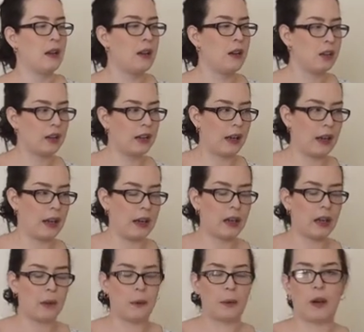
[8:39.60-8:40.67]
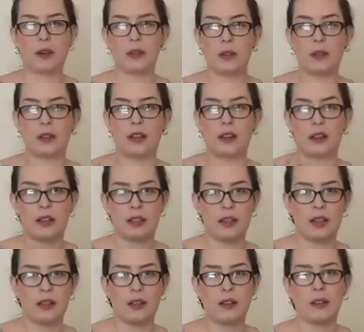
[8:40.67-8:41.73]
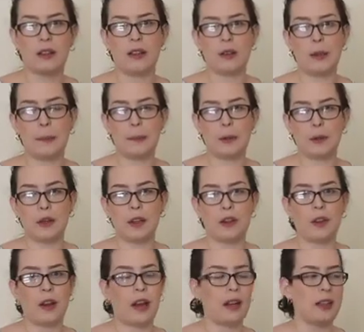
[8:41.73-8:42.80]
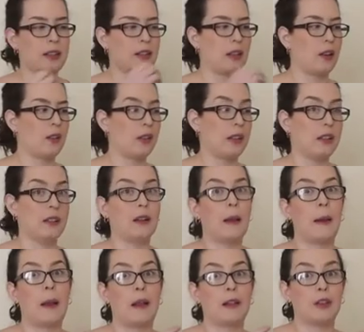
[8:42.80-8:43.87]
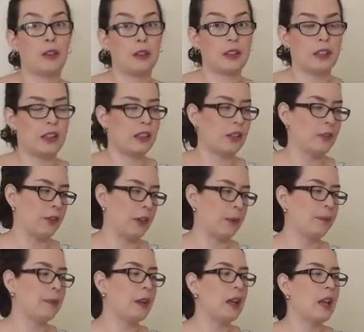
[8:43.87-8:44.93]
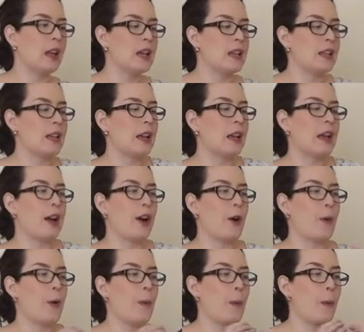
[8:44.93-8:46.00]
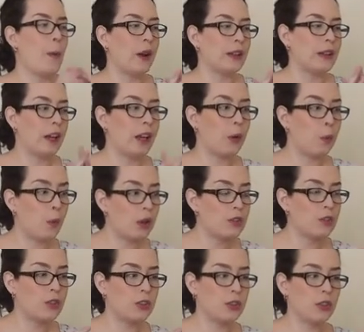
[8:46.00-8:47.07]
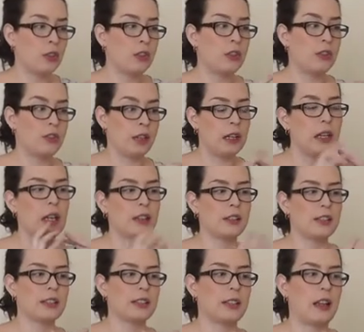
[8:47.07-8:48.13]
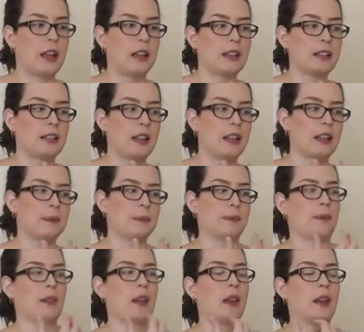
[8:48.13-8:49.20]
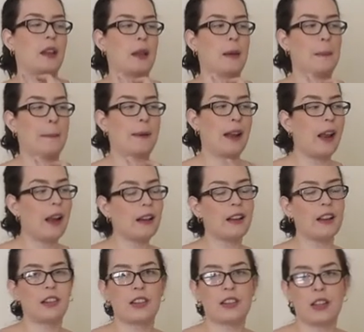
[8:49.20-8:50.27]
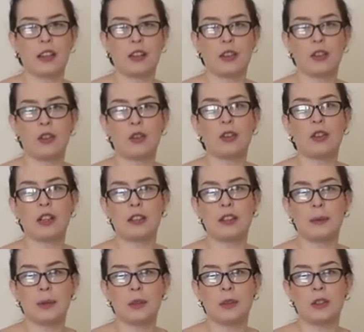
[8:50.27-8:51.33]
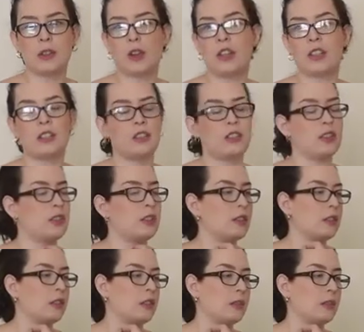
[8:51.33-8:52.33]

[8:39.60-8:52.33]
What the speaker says: Okay, we are doing the crescendo, the diminuendo, and it's sounding totally different. What I want you to really understand is that playing a crescendo or a diminuendo is just,